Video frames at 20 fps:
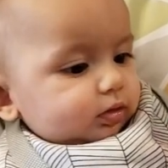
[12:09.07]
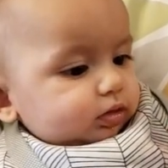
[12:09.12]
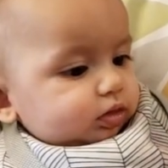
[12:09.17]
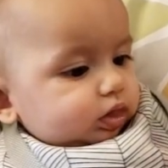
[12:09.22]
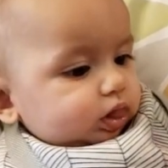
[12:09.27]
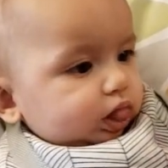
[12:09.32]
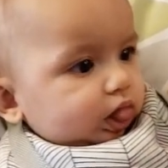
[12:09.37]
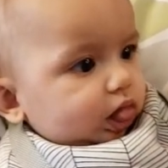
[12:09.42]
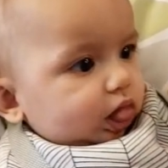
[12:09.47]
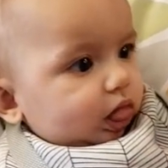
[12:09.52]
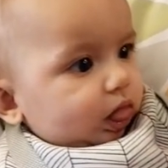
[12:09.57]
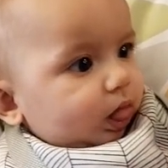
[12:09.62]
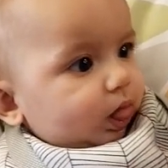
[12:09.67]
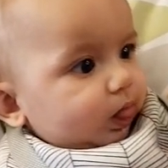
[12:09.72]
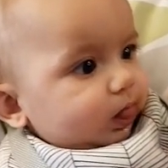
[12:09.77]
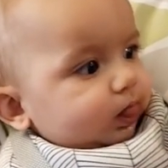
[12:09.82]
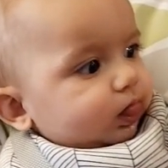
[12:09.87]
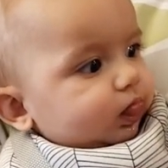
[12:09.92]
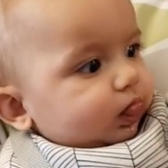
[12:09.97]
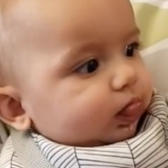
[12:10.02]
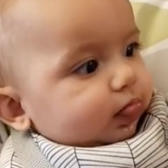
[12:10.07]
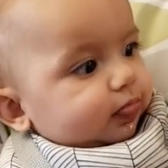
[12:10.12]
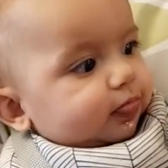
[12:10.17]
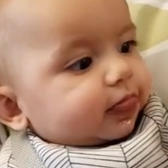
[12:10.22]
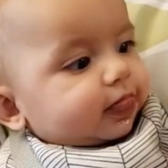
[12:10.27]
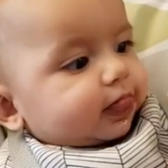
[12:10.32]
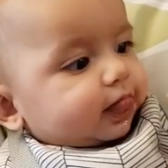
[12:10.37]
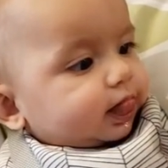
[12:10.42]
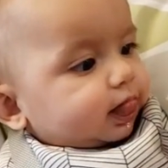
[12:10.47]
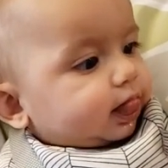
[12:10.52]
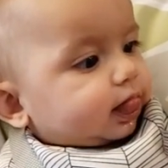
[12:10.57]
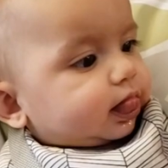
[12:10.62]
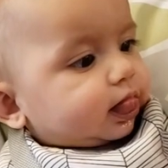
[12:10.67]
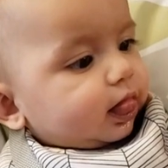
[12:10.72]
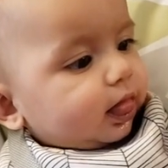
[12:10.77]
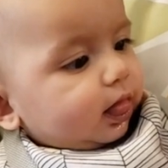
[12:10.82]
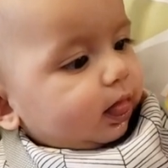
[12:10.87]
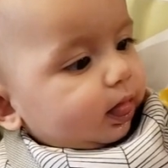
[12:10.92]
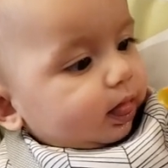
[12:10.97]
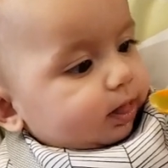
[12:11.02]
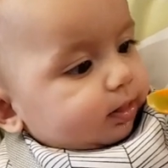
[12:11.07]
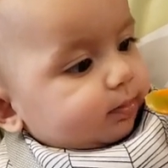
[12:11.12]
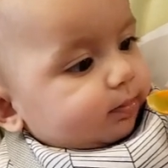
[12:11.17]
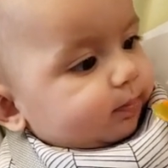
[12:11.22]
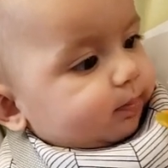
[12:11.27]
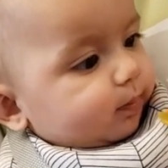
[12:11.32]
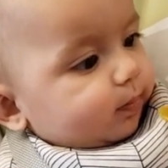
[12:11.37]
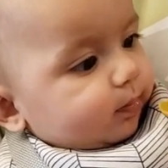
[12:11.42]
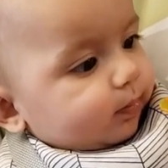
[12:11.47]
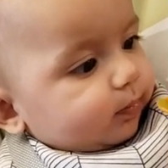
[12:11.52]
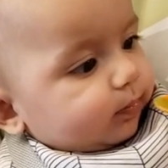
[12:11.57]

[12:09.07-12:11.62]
He's eating solids now, hooray!